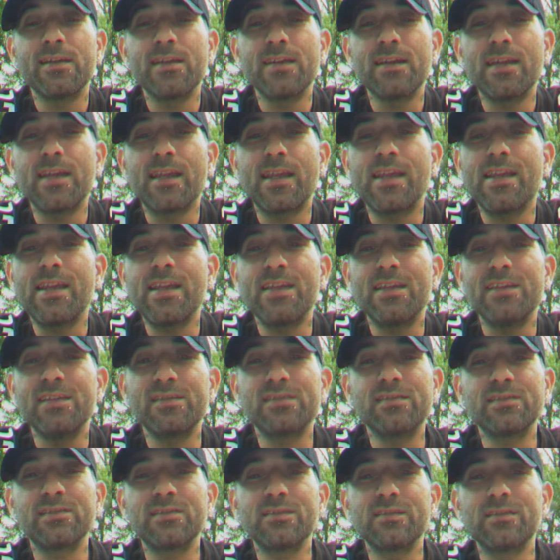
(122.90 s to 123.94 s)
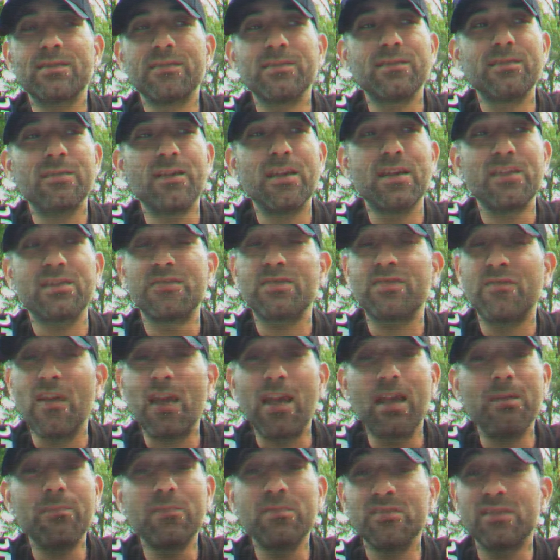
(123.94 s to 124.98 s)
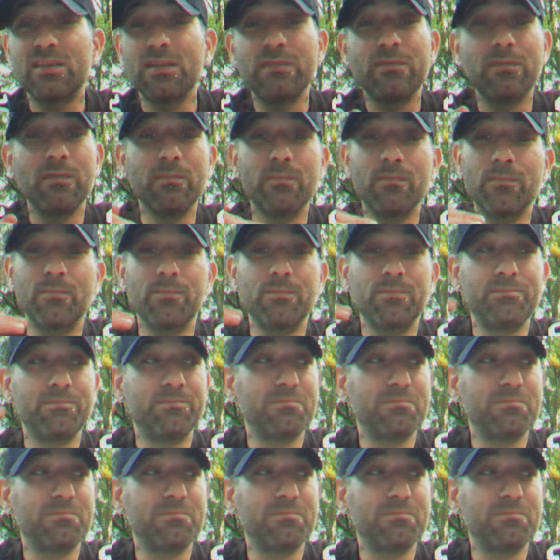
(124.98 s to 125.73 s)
his fame is even